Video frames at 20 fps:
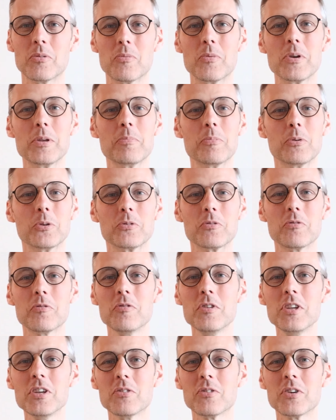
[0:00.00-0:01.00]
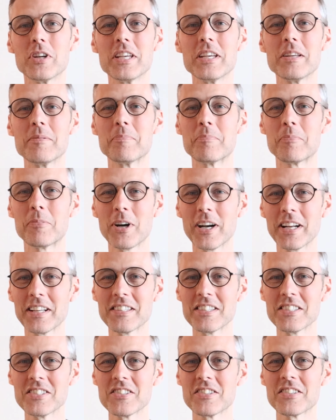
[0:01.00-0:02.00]
We put theory in
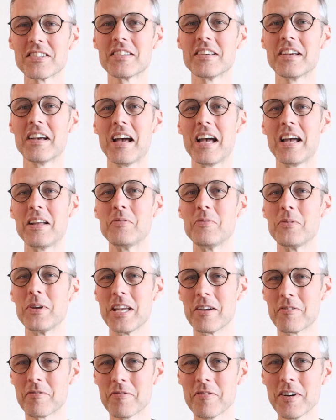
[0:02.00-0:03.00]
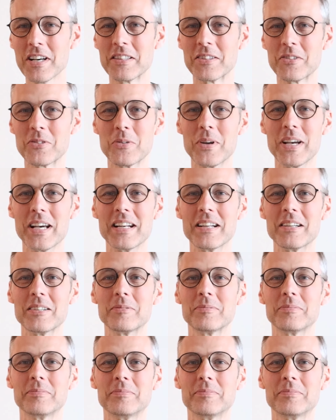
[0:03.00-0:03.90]
practice and we have fun together.